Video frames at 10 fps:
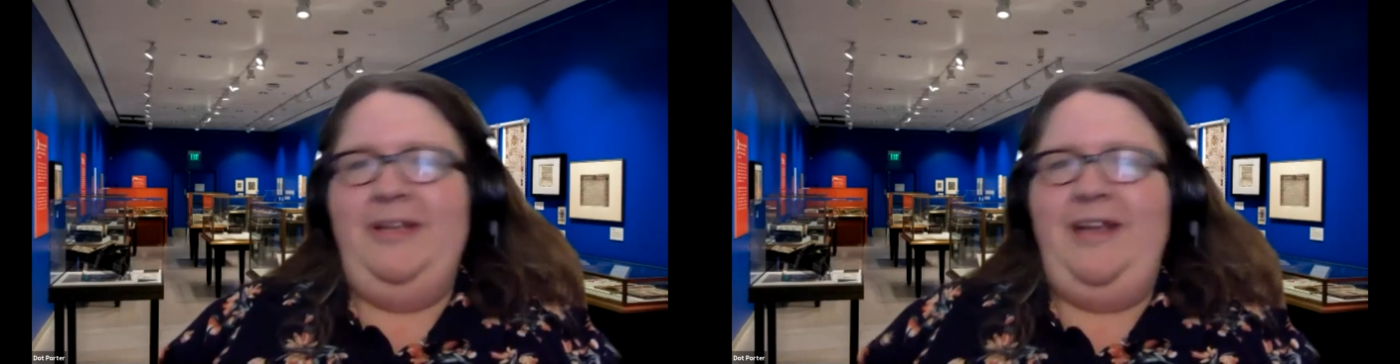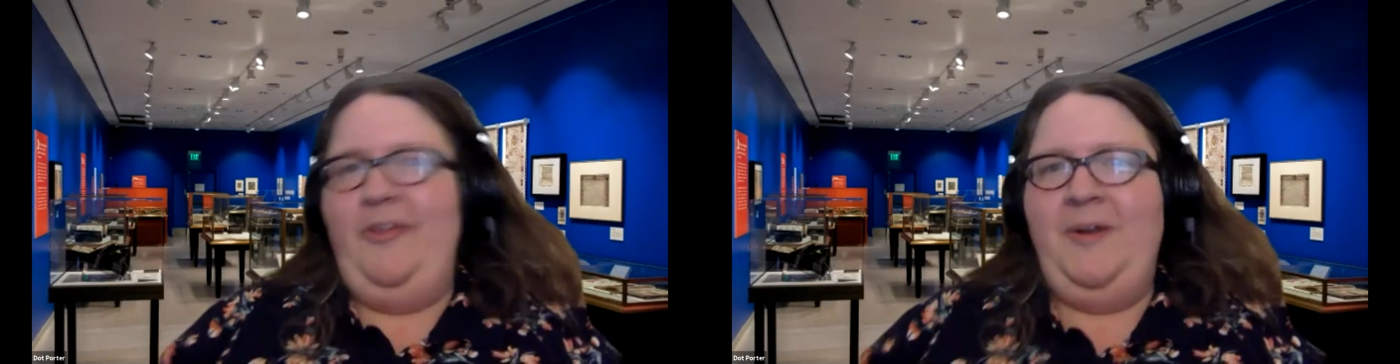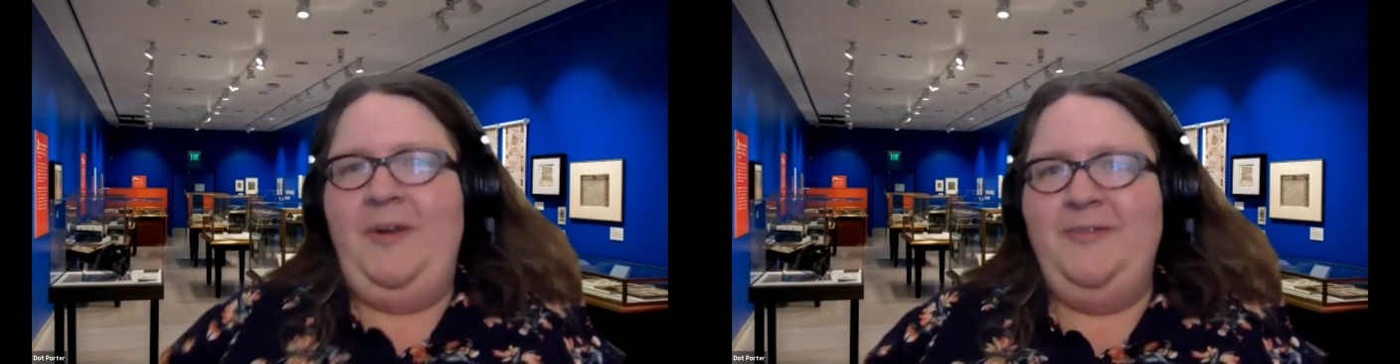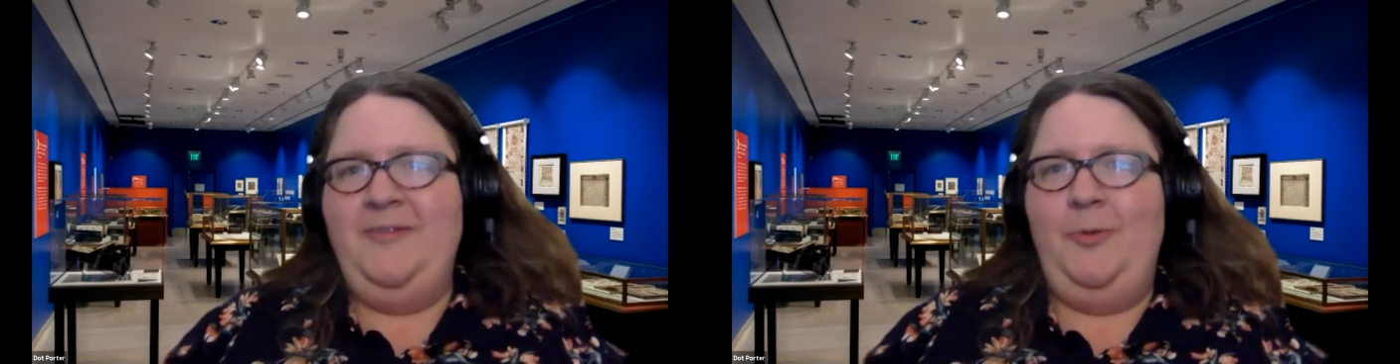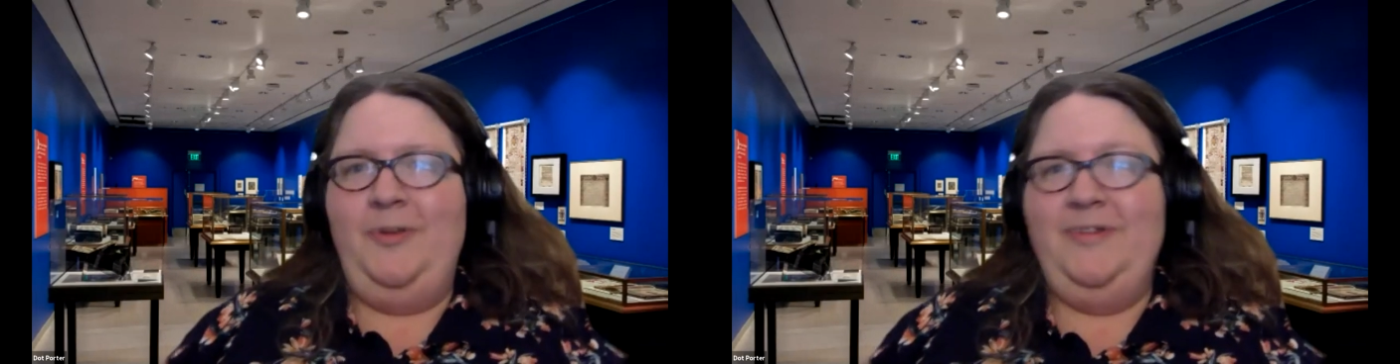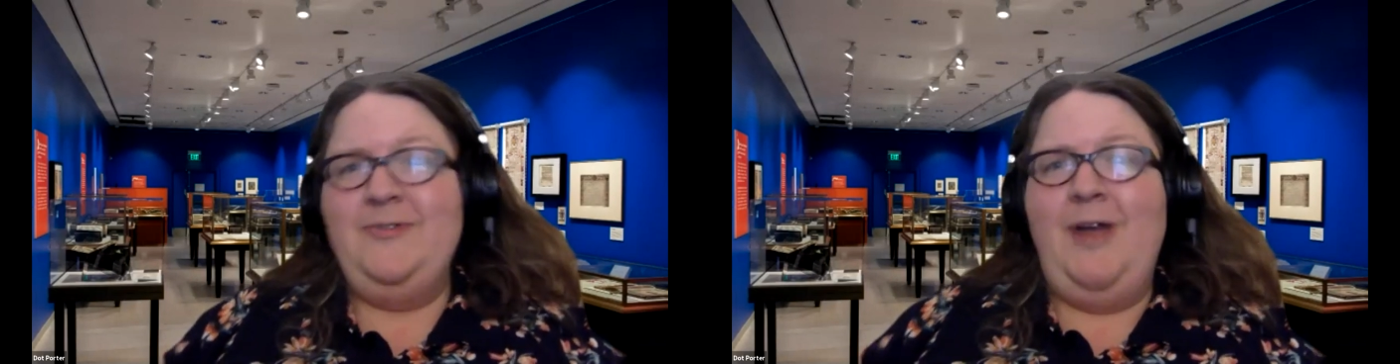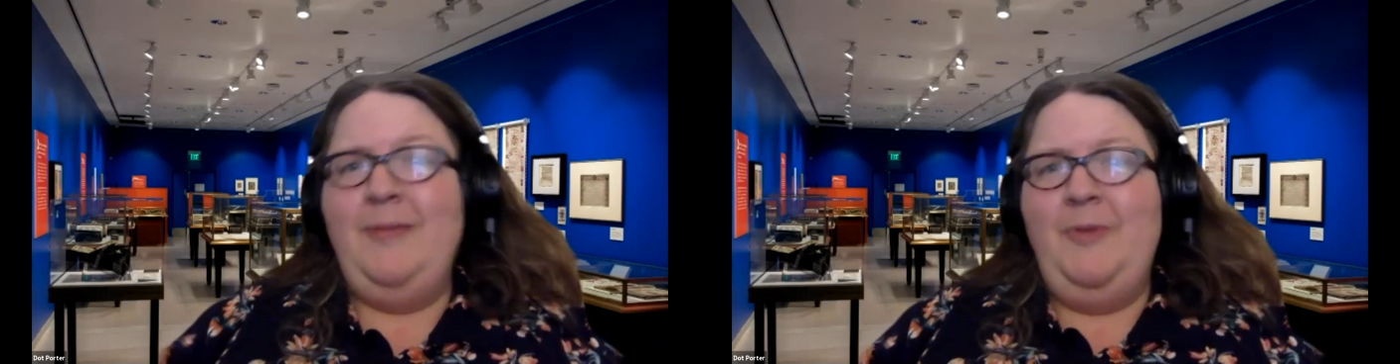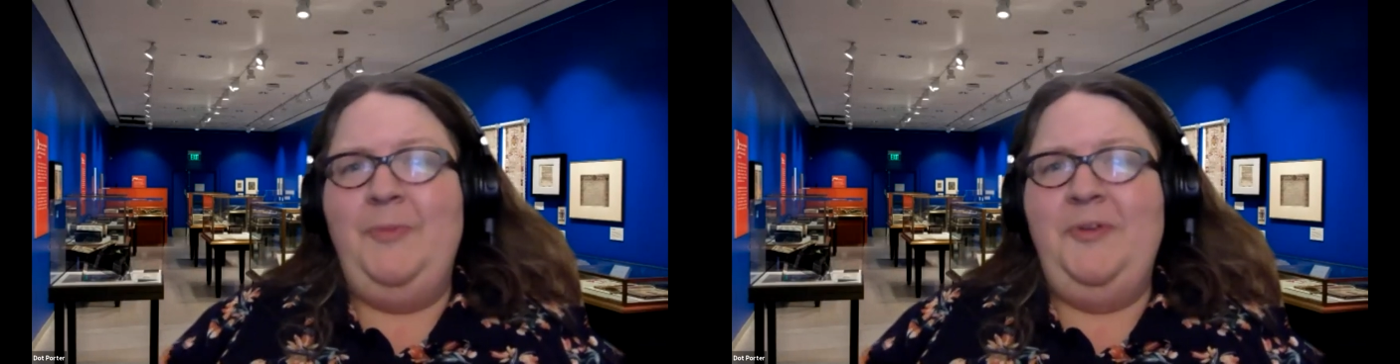in other parts of the world describe
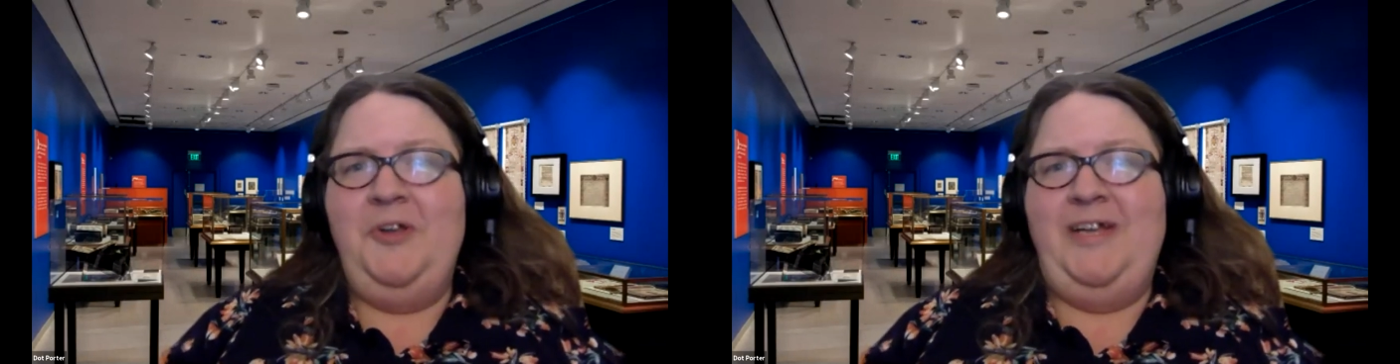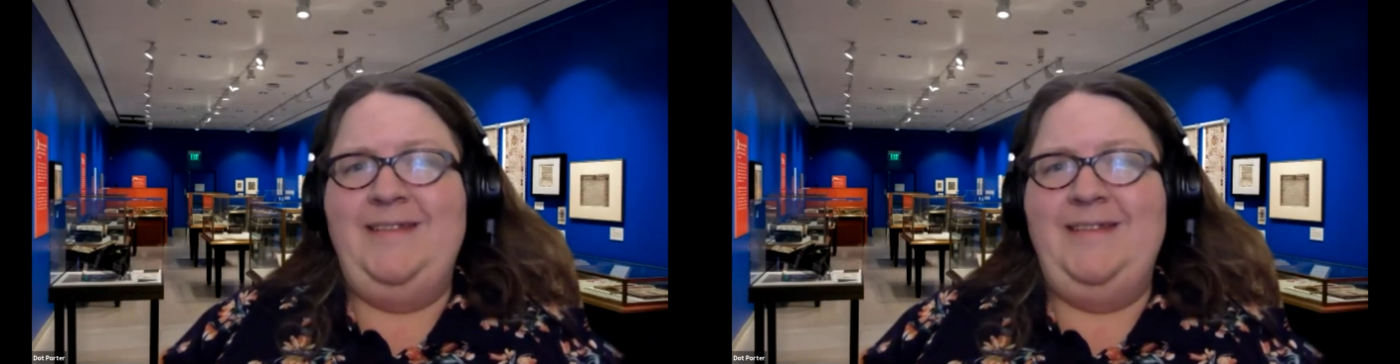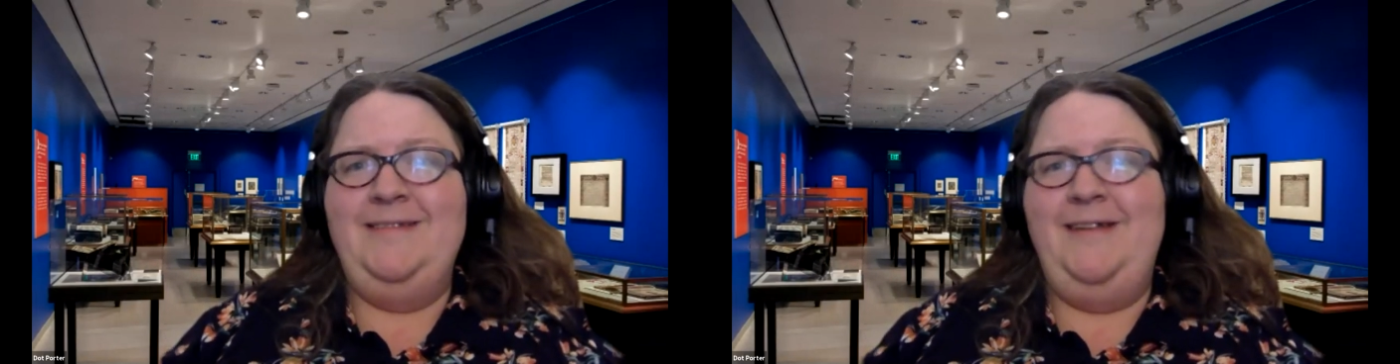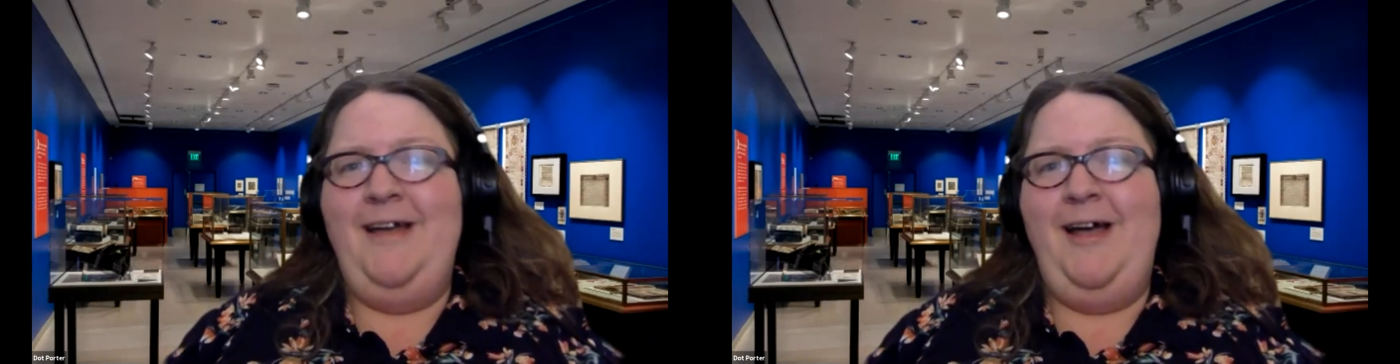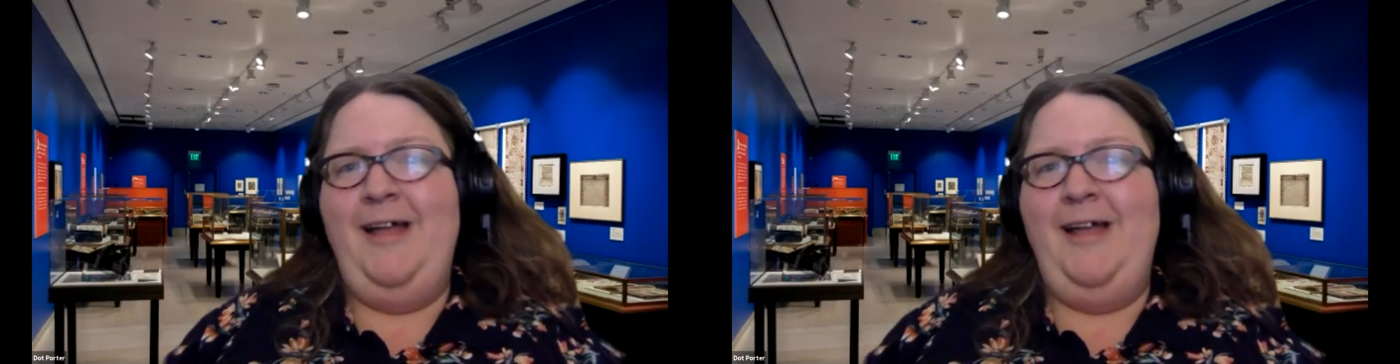their periods in